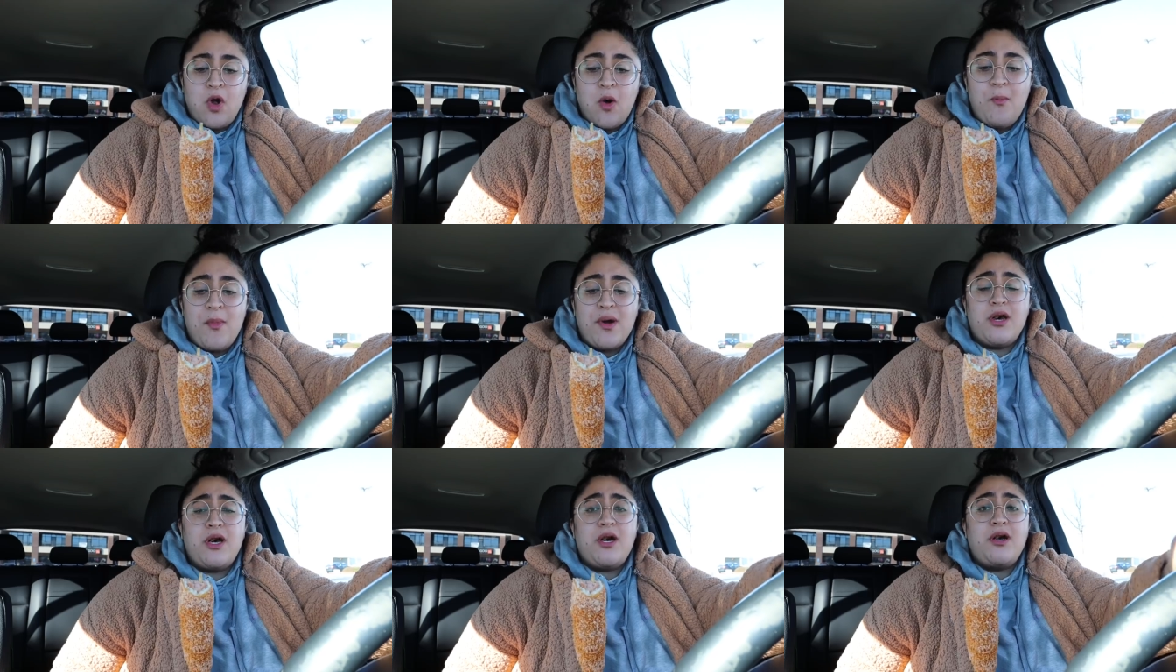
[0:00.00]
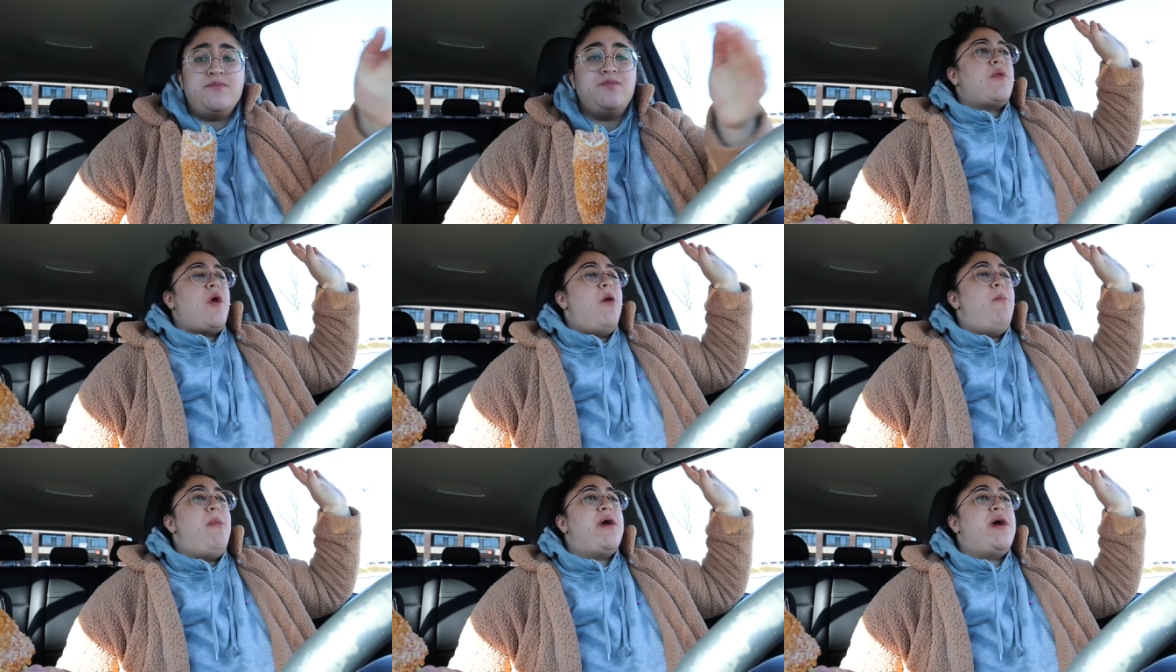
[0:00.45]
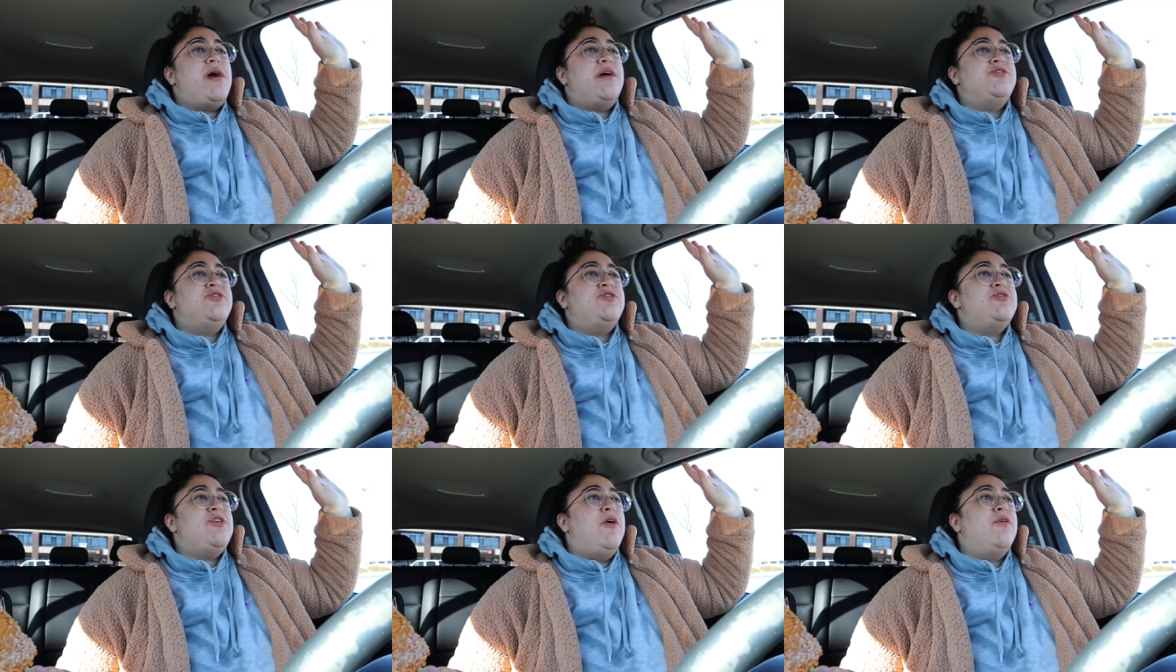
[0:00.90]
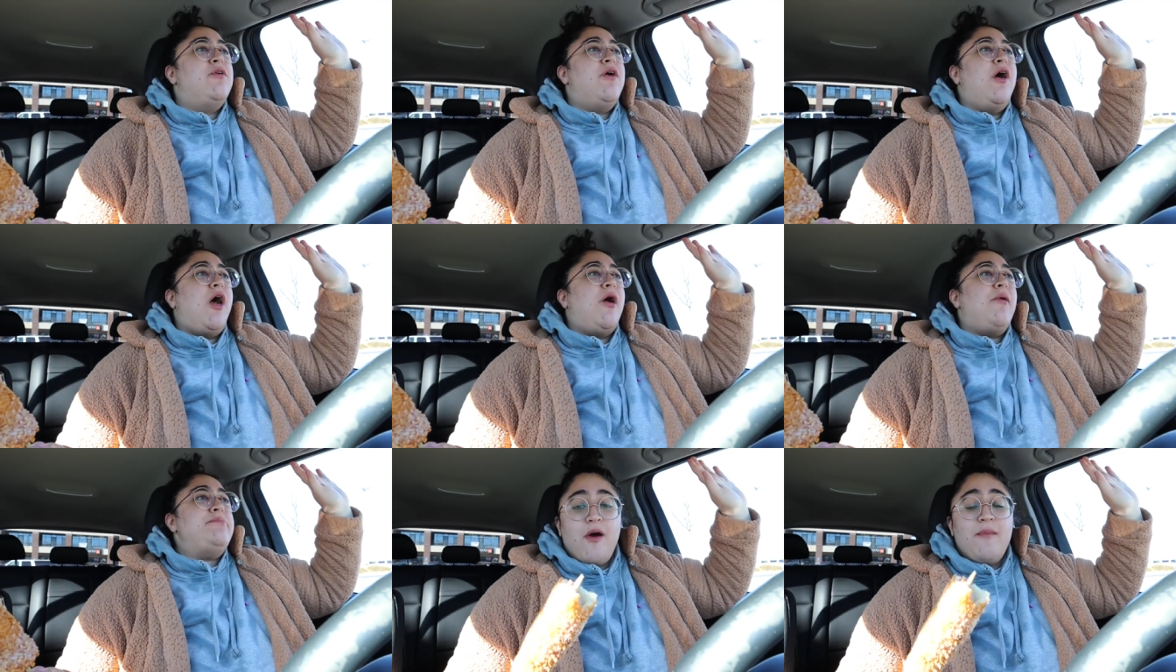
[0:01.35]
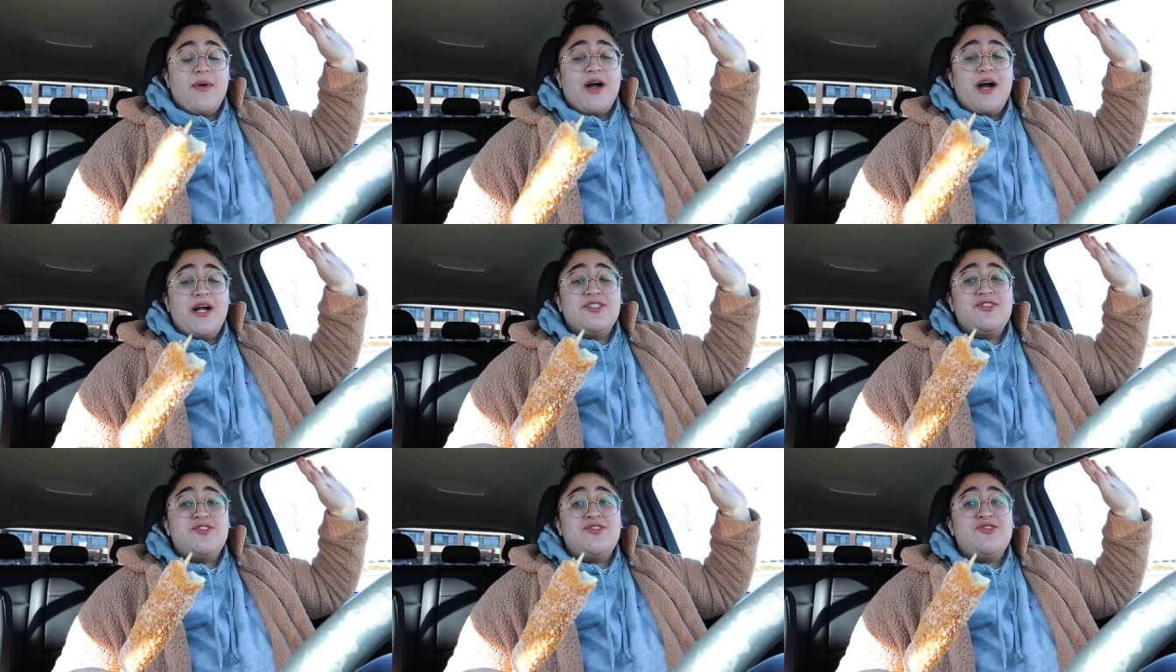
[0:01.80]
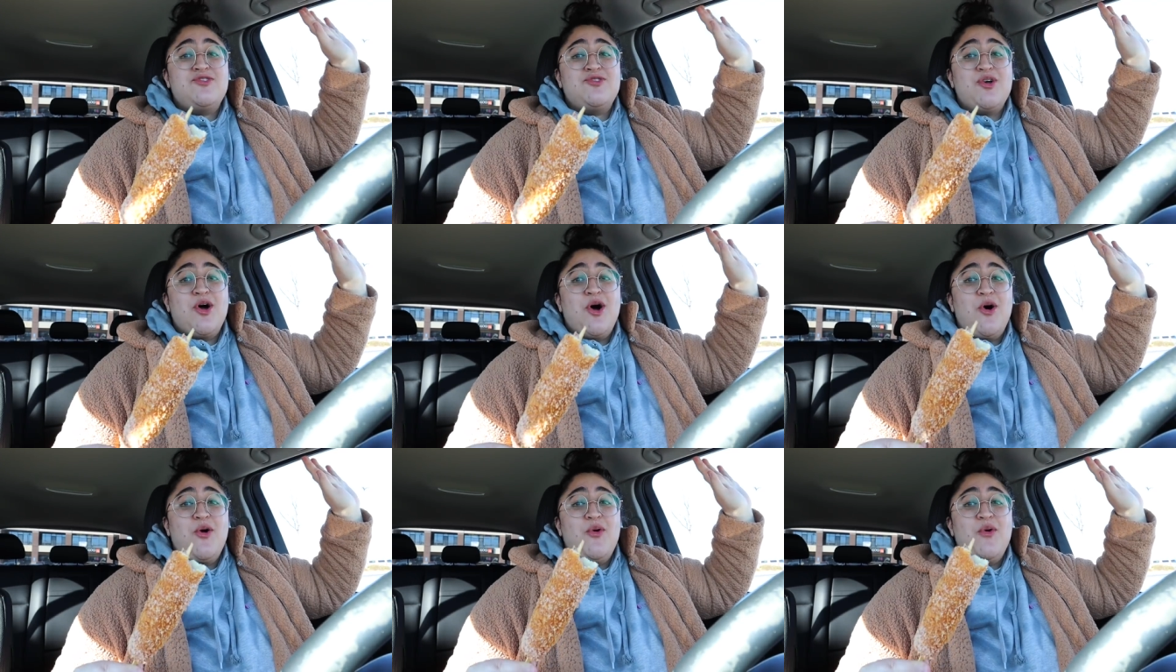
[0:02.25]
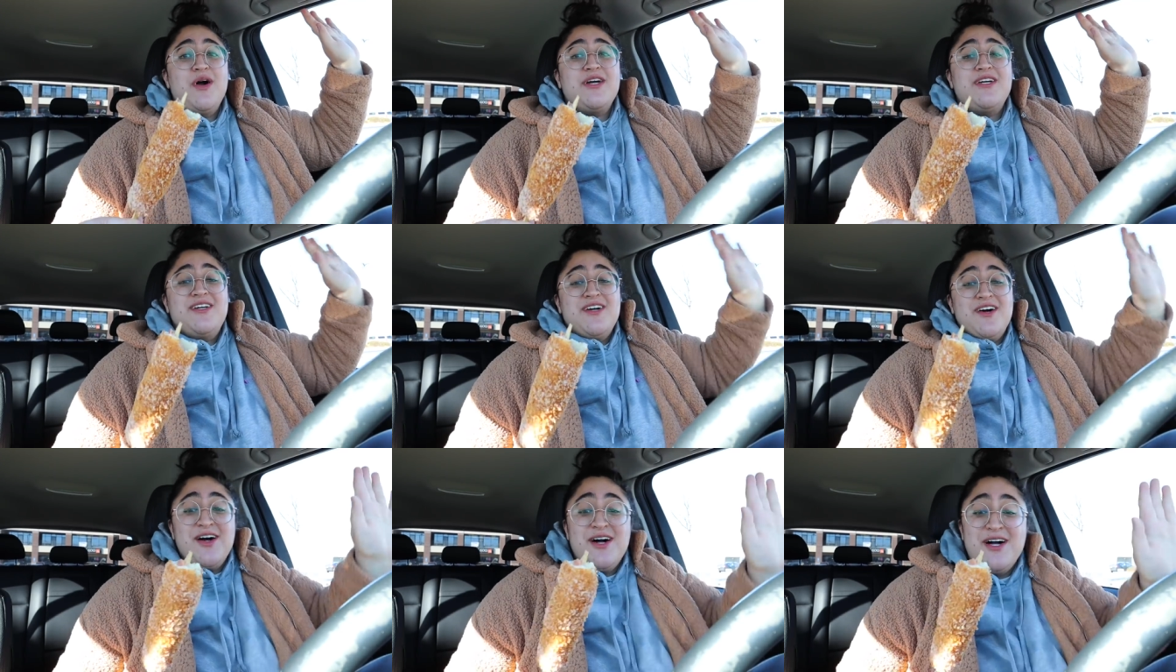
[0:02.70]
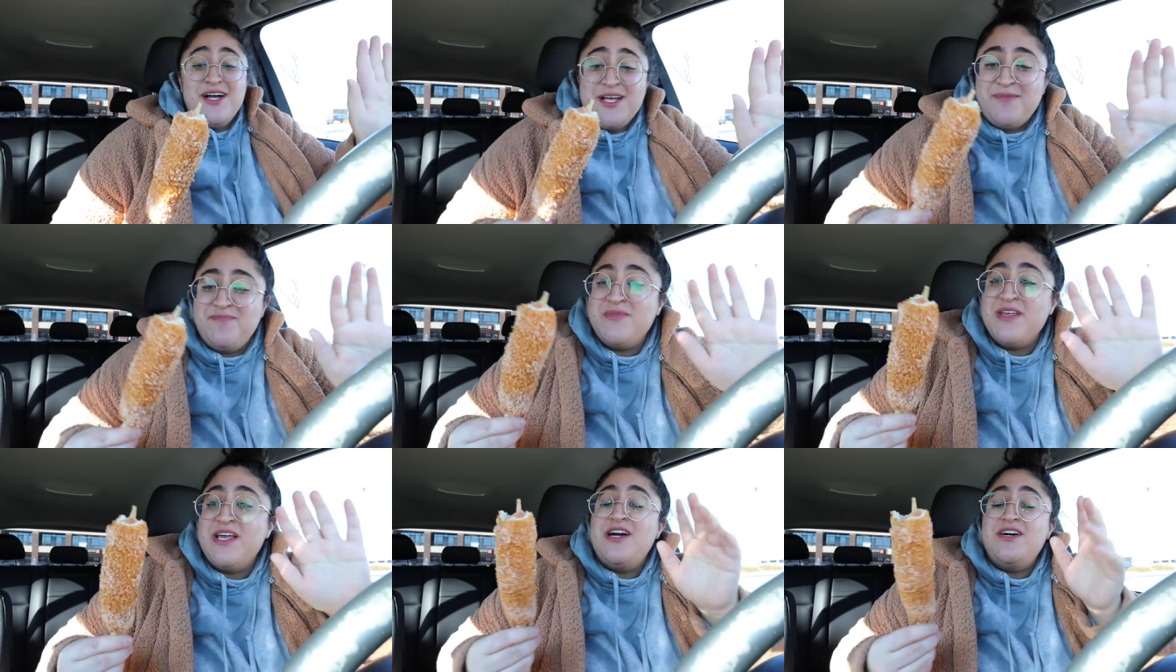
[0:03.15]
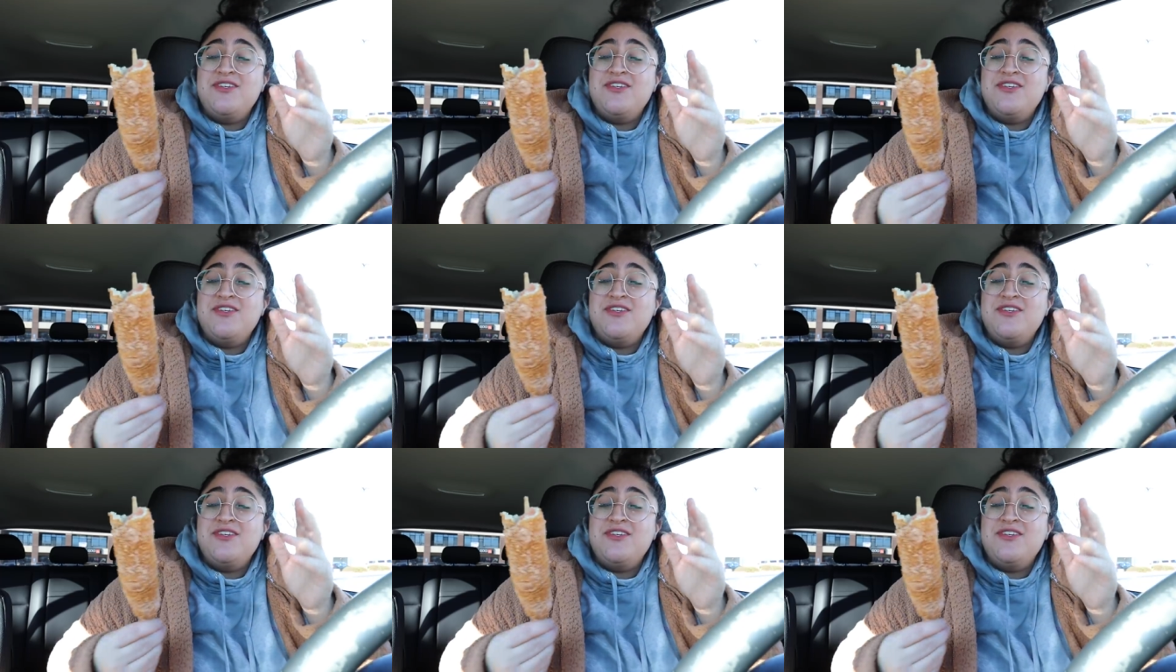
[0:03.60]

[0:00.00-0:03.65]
Oh my god. Oh my god, it's so good. Oh my god, it's so good.